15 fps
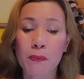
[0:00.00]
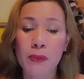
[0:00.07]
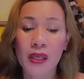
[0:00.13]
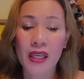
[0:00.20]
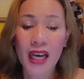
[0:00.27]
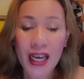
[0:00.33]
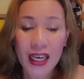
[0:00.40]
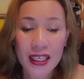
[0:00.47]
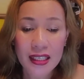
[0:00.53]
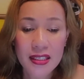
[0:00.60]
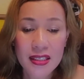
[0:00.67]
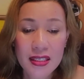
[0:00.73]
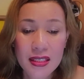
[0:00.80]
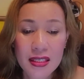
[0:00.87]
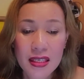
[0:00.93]

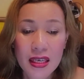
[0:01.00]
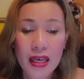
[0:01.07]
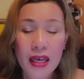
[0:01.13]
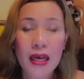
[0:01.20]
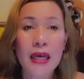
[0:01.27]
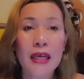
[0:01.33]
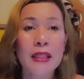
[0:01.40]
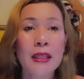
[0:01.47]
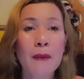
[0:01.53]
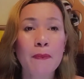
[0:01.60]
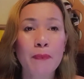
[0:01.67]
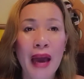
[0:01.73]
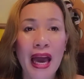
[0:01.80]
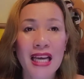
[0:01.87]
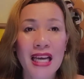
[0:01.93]
Plus the
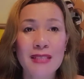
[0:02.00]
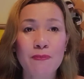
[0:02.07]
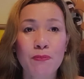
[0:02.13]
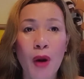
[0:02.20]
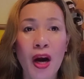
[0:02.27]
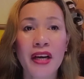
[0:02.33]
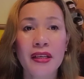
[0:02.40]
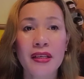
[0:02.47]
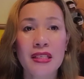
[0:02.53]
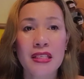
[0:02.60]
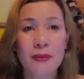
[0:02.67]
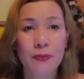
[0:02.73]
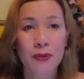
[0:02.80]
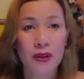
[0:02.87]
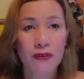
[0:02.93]
past
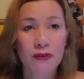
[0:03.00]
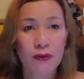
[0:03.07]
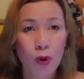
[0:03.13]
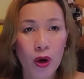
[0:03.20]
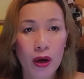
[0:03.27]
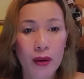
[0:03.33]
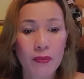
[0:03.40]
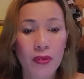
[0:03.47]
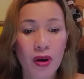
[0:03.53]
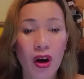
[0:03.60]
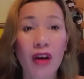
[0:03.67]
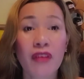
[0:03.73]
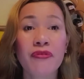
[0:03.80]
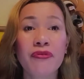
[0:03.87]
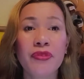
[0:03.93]
participle form
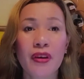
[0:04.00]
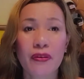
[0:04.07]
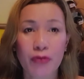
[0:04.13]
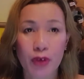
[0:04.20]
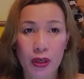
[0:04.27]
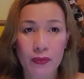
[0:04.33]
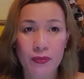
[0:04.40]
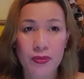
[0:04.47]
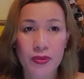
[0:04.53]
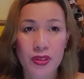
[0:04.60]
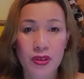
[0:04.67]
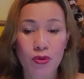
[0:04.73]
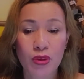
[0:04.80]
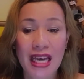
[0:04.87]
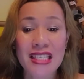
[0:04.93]
of the verb.
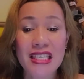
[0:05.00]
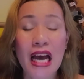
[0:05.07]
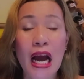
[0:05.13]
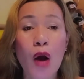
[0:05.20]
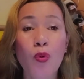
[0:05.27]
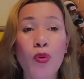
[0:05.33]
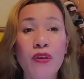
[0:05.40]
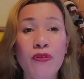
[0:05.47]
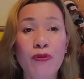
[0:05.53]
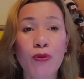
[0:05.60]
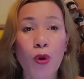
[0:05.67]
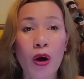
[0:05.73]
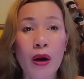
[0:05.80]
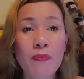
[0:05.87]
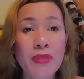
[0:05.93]
So that's how we
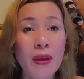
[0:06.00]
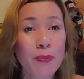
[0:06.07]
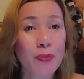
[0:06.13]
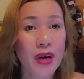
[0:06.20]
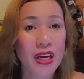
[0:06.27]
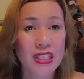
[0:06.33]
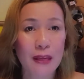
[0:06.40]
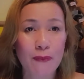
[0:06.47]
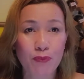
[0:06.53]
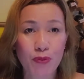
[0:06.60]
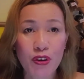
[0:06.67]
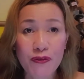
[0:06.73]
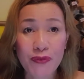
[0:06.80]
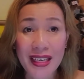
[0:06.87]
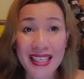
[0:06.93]
form the present
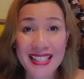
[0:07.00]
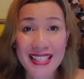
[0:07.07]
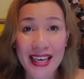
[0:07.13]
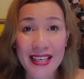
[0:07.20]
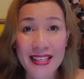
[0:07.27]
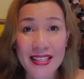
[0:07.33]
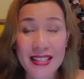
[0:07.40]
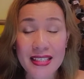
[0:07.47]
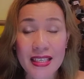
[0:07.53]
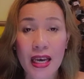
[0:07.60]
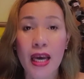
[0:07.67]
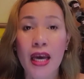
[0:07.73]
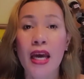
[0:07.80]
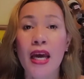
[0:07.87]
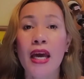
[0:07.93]
perfect tense
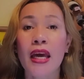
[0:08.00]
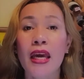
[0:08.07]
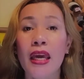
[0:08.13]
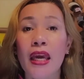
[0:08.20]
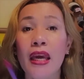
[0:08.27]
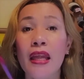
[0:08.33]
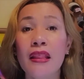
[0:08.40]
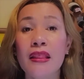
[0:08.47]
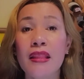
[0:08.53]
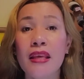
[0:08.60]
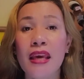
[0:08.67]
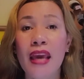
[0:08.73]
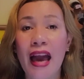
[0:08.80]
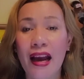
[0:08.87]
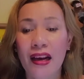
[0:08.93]
in
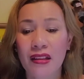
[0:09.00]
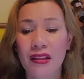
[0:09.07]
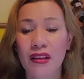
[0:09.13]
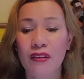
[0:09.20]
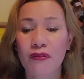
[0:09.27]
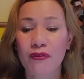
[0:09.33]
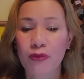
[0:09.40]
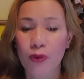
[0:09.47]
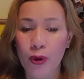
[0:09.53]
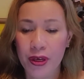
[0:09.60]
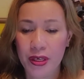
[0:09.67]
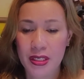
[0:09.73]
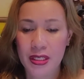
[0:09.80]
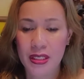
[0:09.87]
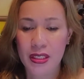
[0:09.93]
the active
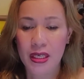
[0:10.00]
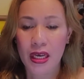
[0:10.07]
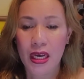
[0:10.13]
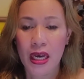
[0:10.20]
voice.